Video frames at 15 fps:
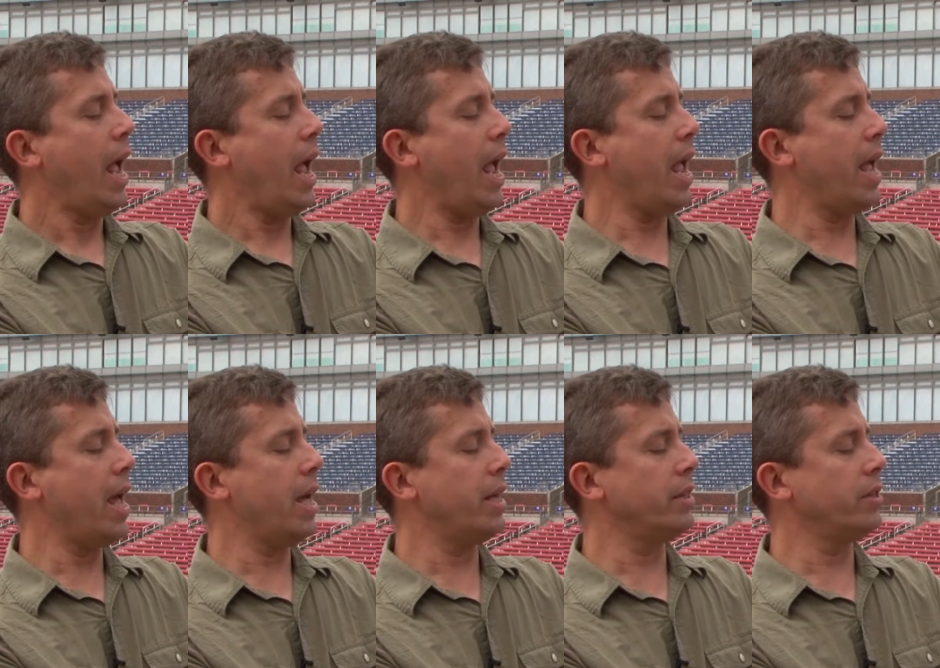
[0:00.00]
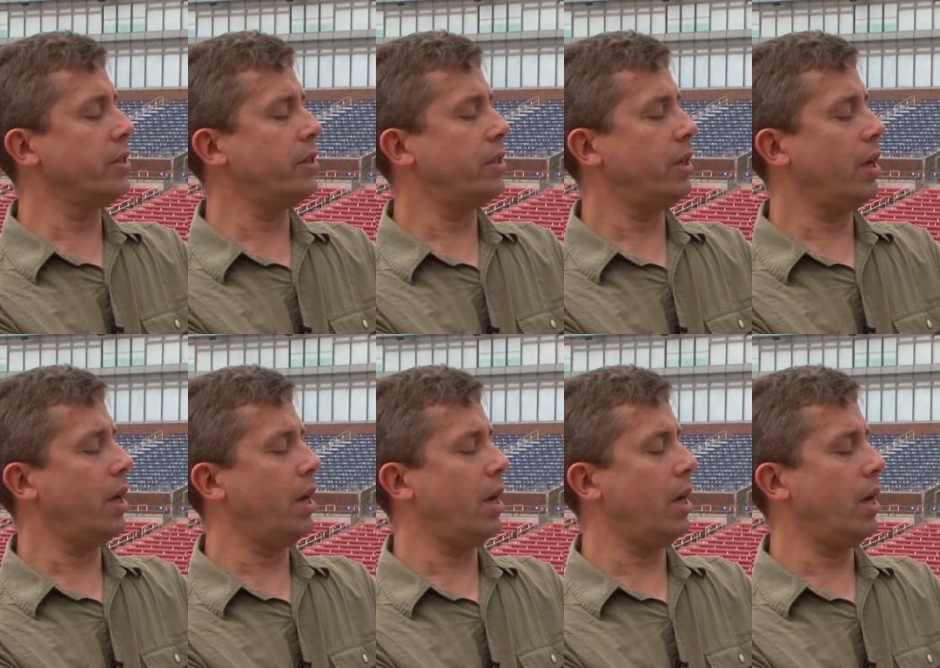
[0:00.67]
And
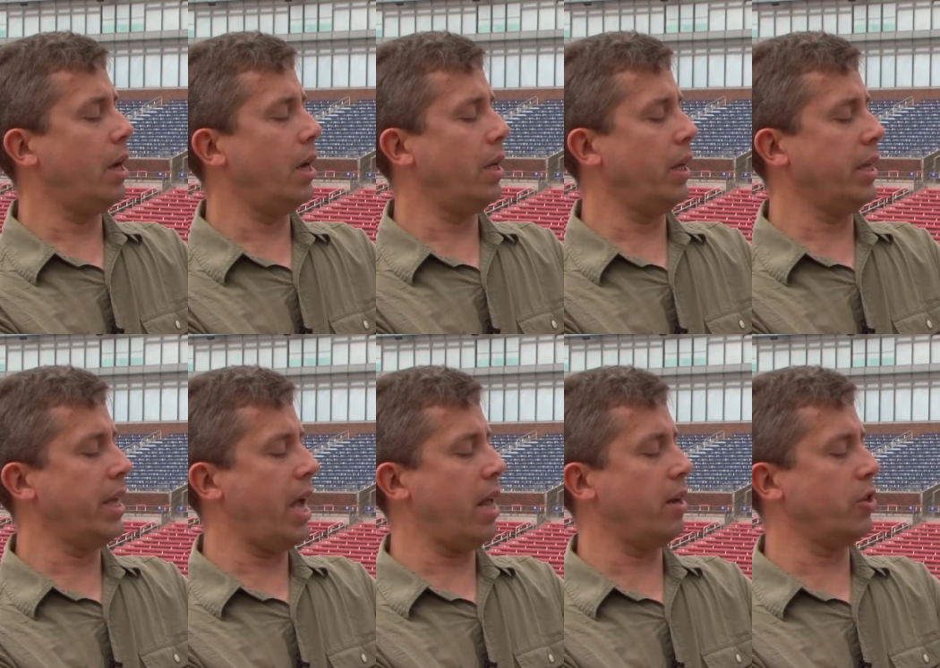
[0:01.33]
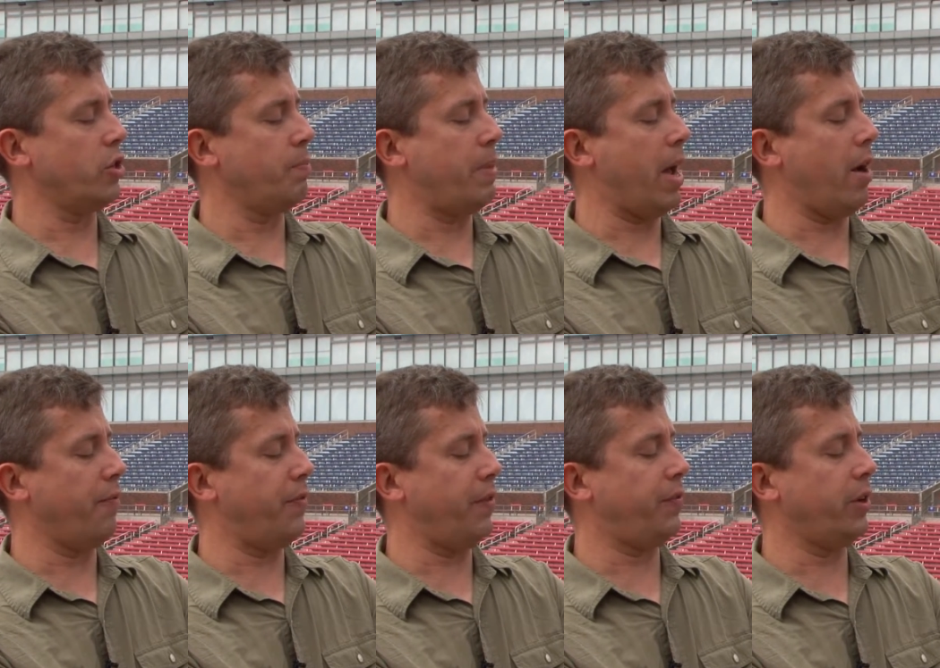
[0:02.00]
uh, again, there's
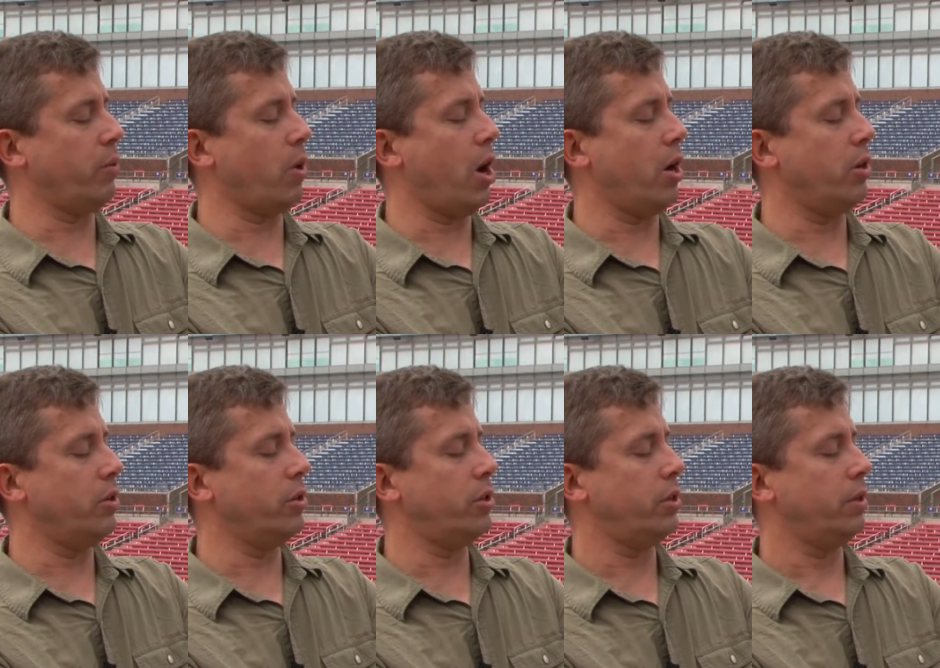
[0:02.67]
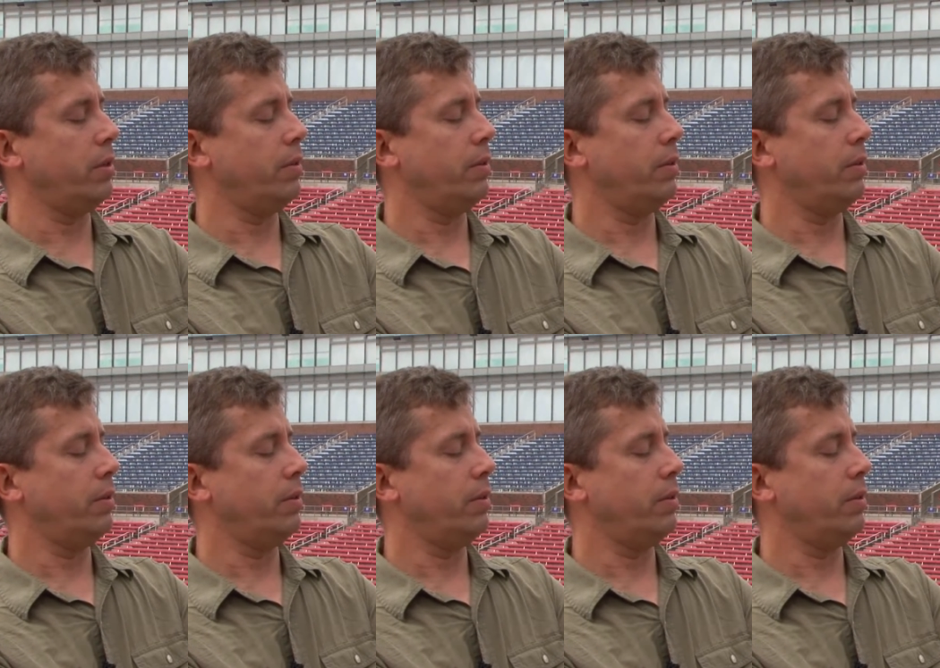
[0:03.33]
about fifty rows.